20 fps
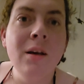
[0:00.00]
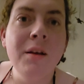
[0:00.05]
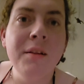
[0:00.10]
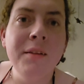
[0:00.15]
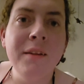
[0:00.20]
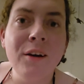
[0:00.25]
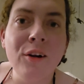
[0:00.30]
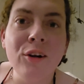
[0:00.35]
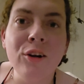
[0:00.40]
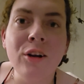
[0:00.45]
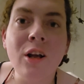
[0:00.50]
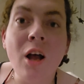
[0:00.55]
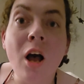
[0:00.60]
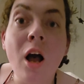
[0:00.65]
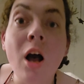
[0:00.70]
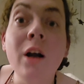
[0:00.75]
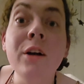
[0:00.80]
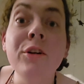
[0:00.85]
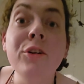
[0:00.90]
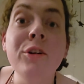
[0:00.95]
They're
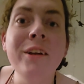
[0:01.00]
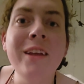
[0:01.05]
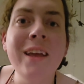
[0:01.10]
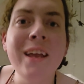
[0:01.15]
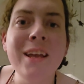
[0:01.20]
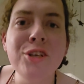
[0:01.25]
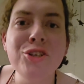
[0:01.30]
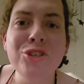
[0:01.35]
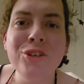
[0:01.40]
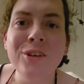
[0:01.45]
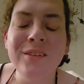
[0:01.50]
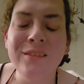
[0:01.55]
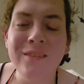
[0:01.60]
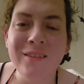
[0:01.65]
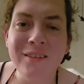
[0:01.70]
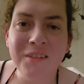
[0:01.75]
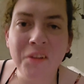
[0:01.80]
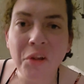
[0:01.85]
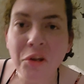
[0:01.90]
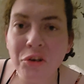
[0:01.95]
congregations.
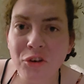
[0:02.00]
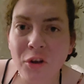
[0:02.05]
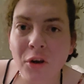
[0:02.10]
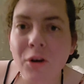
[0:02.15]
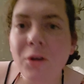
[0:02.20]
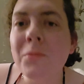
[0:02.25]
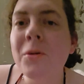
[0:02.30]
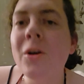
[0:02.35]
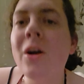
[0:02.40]
The term